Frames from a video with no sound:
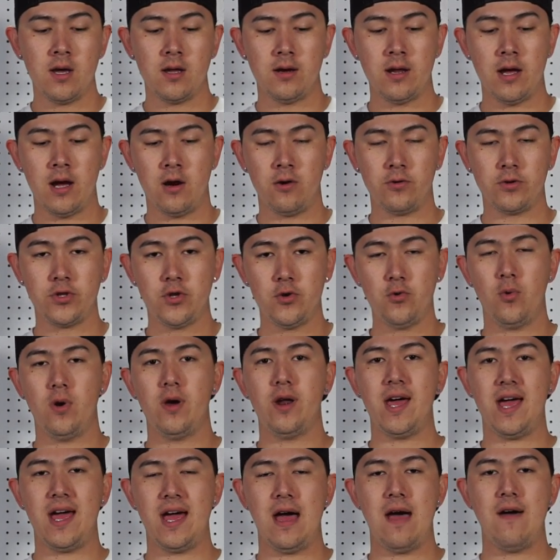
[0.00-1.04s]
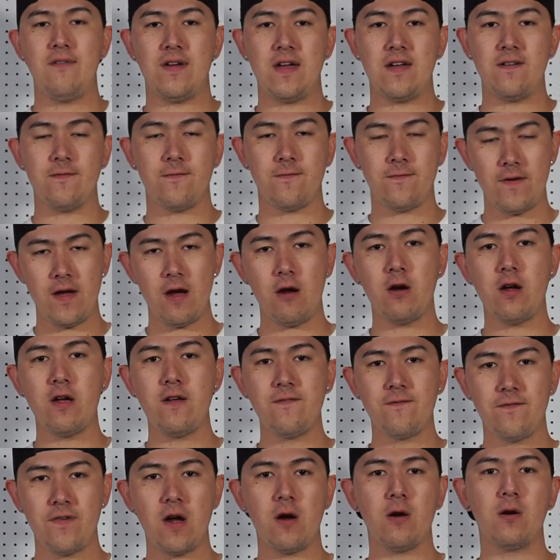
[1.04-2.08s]
Now, you wanna have a
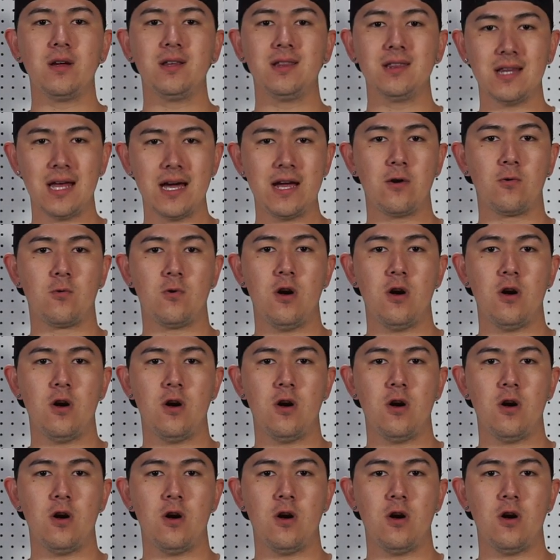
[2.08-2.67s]
very, very light